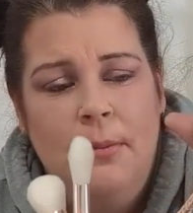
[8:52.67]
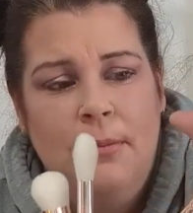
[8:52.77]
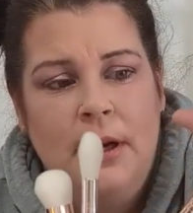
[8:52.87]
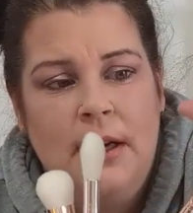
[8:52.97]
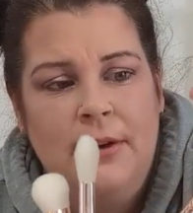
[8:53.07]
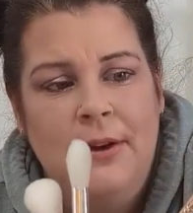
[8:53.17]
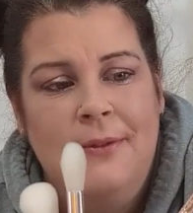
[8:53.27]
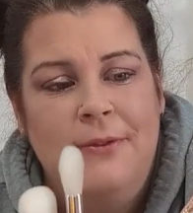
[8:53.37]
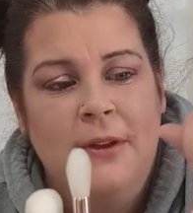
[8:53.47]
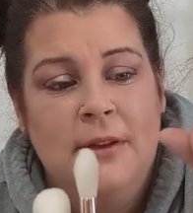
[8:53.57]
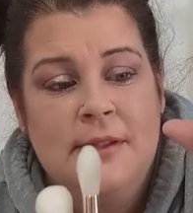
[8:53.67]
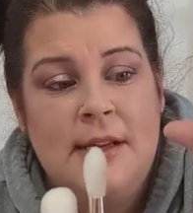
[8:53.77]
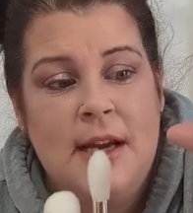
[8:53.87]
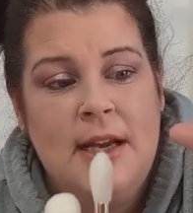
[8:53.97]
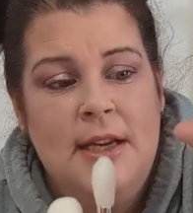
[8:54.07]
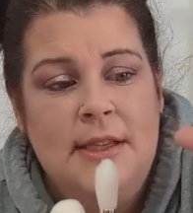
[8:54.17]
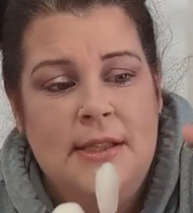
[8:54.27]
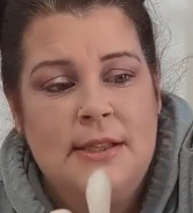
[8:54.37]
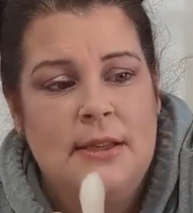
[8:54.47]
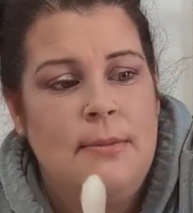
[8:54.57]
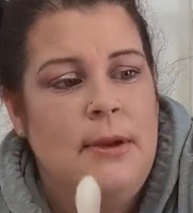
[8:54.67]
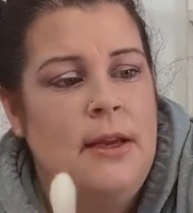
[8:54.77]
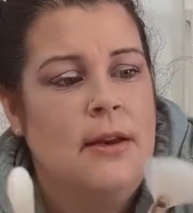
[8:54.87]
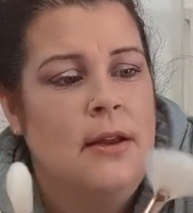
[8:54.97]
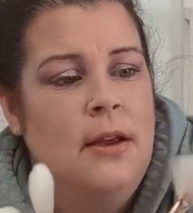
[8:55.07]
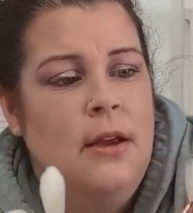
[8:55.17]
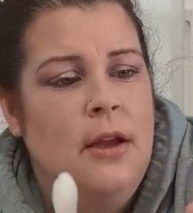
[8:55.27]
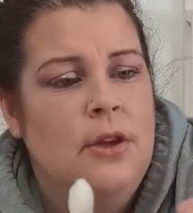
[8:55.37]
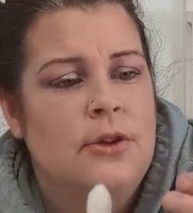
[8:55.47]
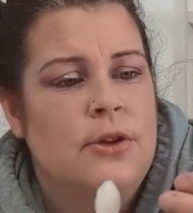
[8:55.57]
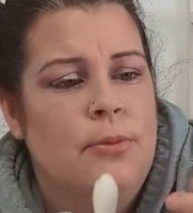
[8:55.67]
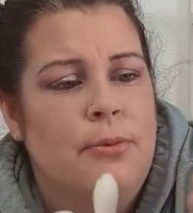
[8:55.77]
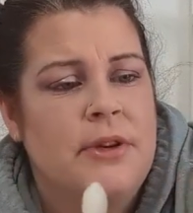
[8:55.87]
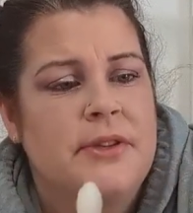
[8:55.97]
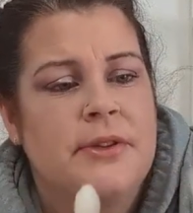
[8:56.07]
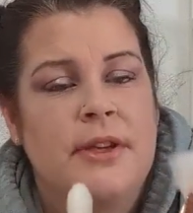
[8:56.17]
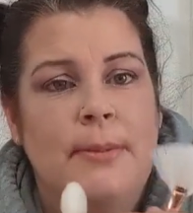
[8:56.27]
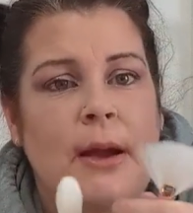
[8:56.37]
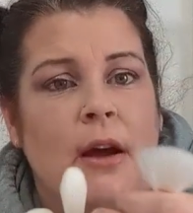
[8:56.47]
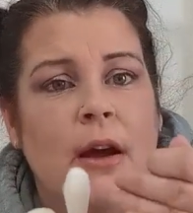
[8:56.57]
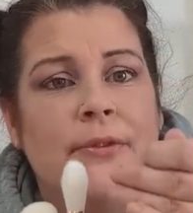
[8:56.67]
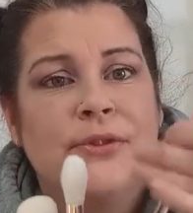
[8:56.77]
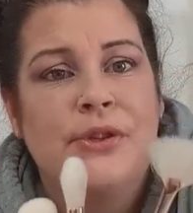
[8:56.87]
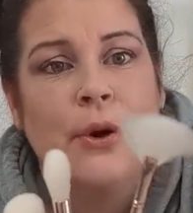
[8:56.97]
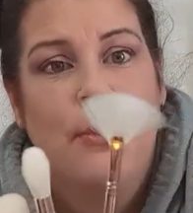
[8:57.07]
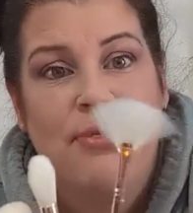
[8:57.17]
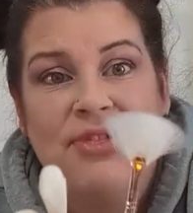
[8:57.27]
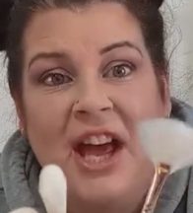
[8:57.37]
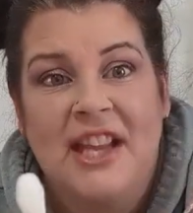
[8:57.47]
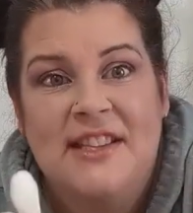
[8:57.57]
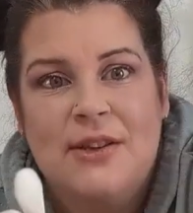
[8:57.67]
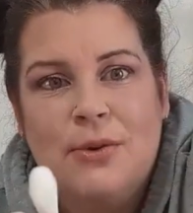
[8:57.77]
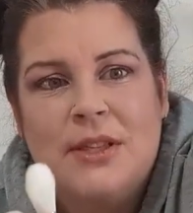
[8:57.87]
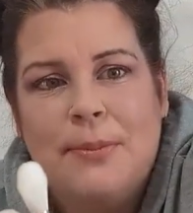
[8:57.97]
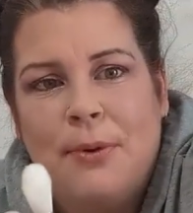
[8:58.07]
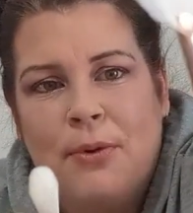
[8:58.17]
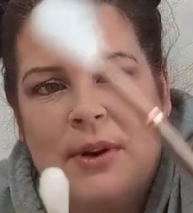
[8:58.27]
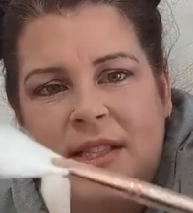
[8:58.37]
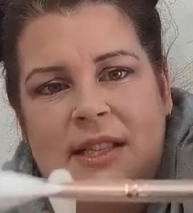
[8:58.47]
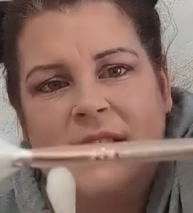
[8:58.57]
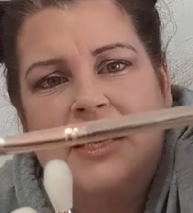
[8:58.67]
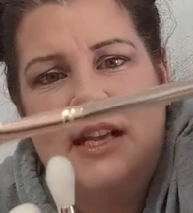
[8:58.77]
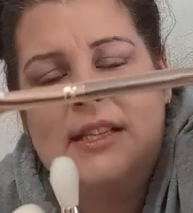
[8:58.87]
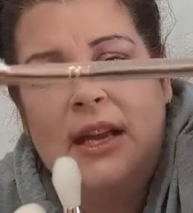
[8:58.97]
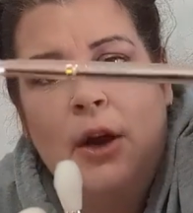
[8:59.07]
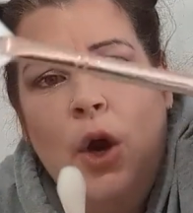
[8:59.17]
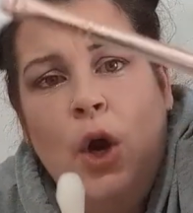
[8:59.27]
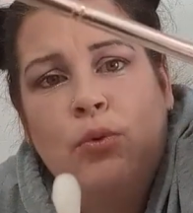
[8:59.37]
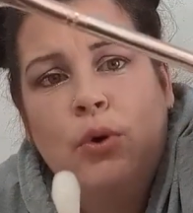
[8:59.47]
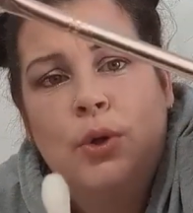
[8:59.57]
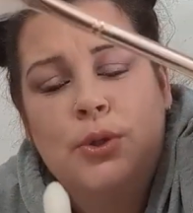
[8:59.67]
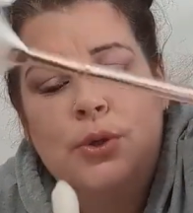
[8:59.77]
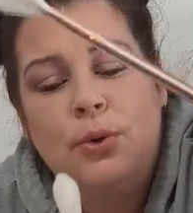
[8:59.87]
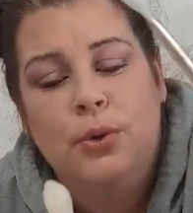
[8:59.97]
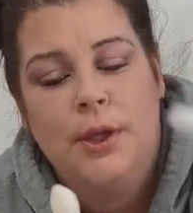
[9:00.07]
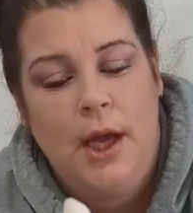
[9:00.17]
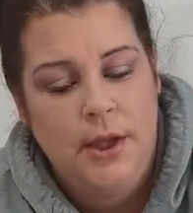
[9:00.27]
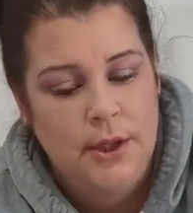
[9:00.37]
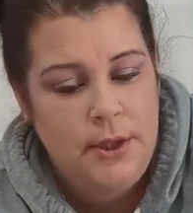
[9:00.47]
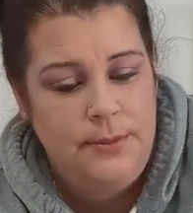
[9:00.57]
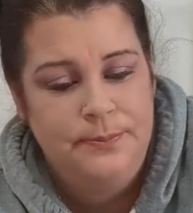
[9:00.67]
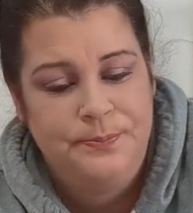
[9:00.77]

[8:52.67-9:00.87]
But it feels nice. I mean, there's no bristles coming off, so that's always a bonus. It's a nice, like, rose gold color.